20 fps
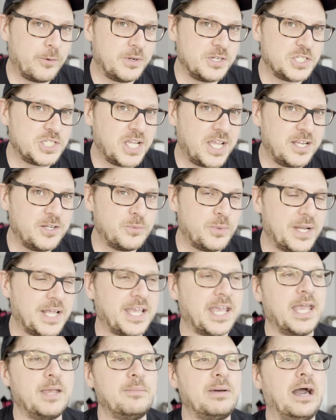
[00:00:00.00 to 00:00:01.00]
Unchained when it
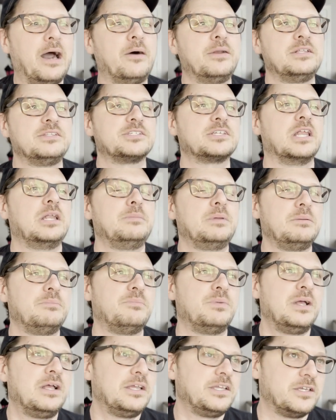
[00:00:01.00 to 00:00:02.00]
came out. And it's going to be,
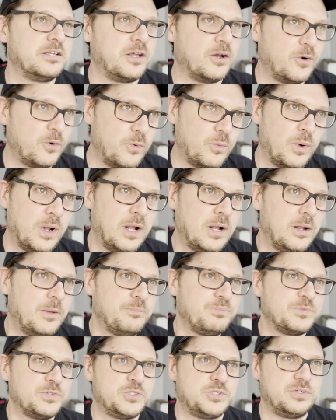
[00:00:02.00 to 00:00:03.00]
you know,
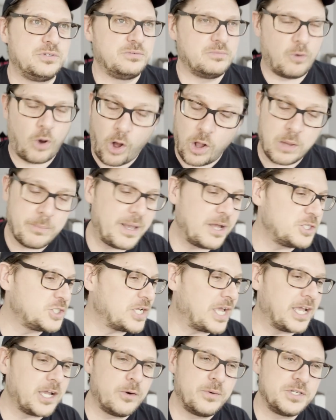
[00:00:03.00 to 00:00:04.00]
all about
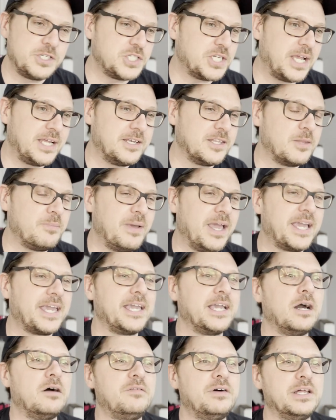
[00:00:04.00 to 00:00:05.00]
Django Unchained and the
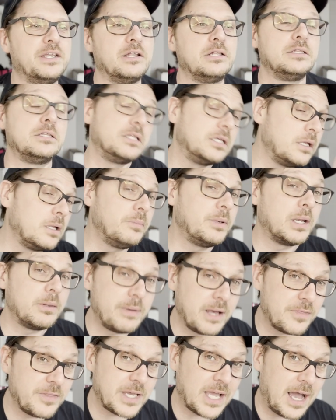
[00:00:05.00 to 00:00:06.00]
making of it and a little bit
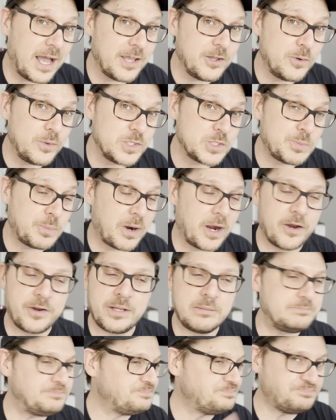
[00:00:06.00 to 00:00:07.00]
about the guy who inspired
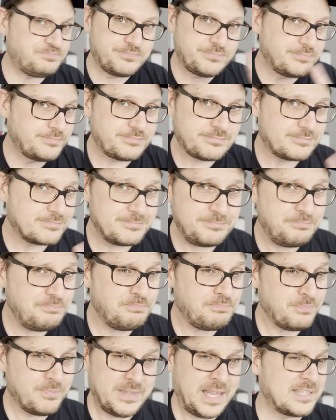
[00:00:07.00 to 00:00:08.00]
it.
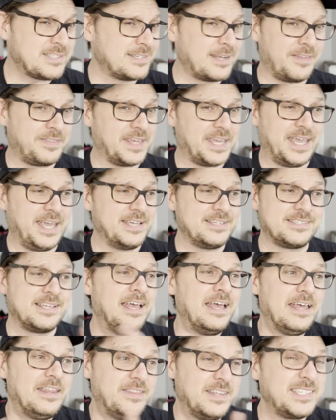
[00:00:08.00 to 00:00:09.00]
That's not the case.
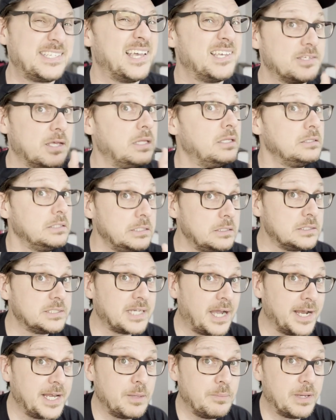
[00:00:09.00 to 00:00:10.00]
This has a little
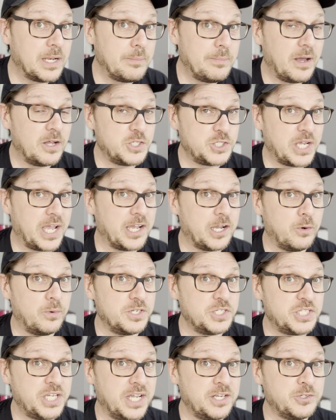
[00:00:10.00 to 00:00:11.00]
tiny bit about Django
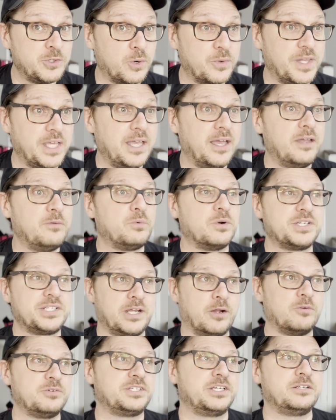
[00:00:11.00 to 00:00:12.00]
Unchained toward the end where
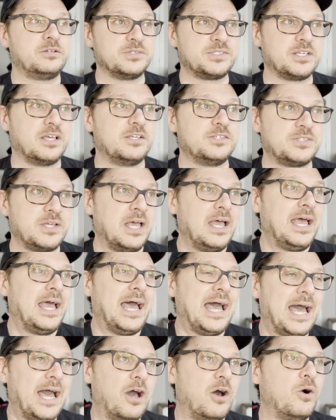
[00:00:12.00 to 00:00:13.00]
Tarantino says
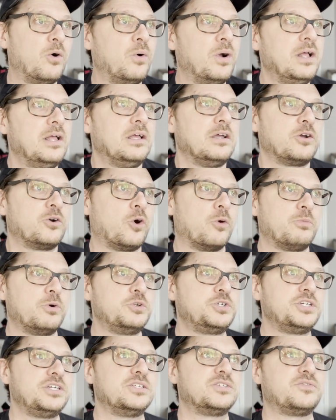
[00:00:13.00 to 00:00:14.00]
how
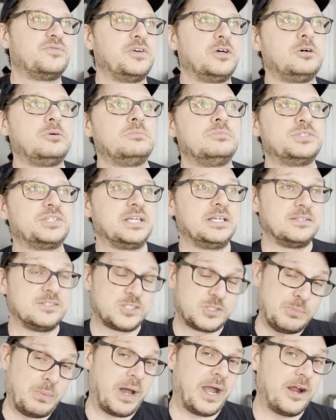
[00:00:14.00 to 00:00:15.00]
Corbucci's films
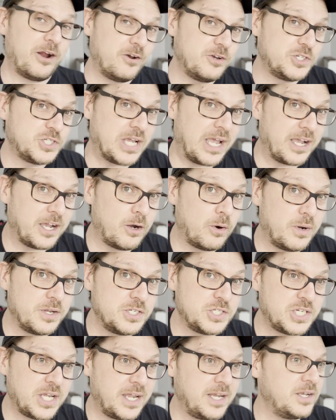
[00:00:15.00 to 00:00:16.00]
inspired Django
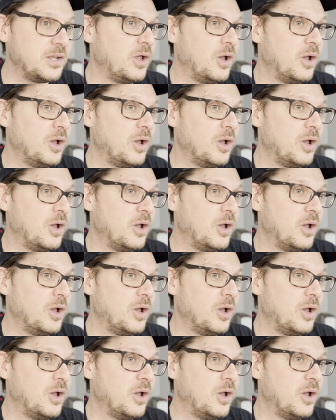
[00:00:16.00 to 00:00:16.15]
Unchained,